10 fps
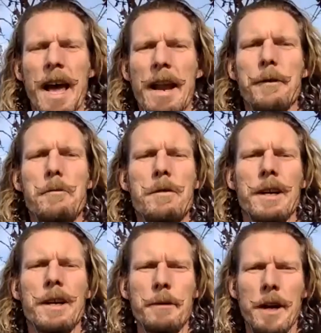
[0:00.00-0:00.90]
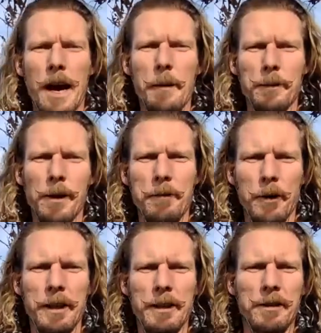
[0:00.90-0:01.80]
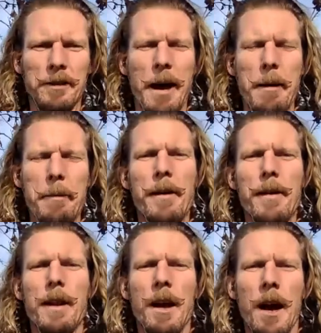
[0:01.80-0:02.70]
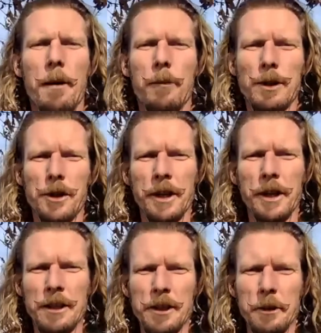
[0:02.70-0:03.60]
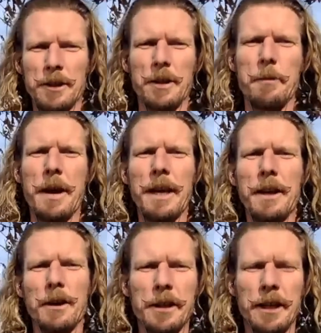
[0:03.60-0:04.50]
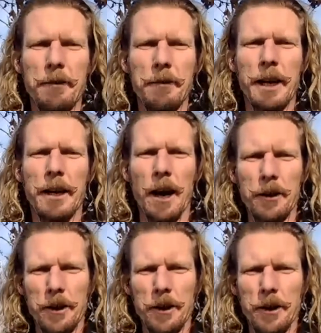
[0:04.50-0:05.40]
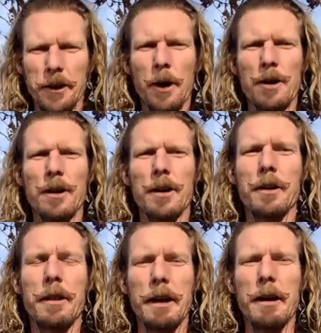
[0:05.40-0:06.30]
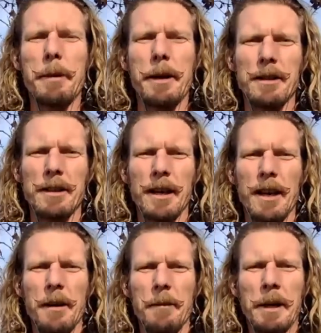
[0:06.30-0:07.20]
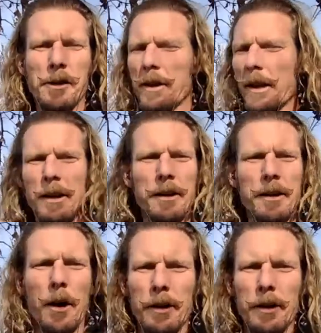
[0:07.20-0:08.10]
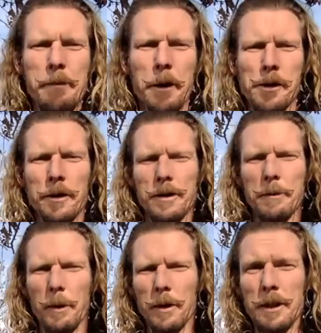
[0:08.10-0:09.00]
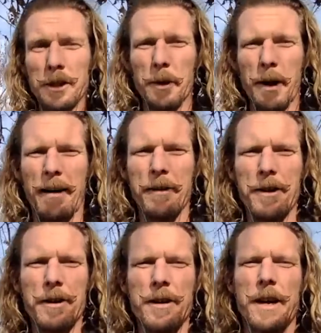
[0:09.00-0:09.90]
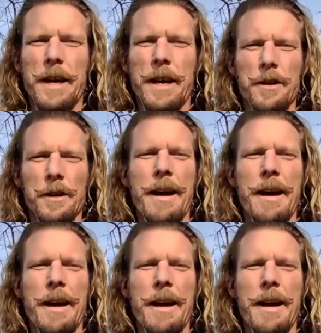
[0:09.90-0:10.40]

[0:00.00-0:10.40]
And if you really want to up level this step, what you need to do is to make your significant other, your partner, your therapist. Make sure that they're the only emotional support that you have in your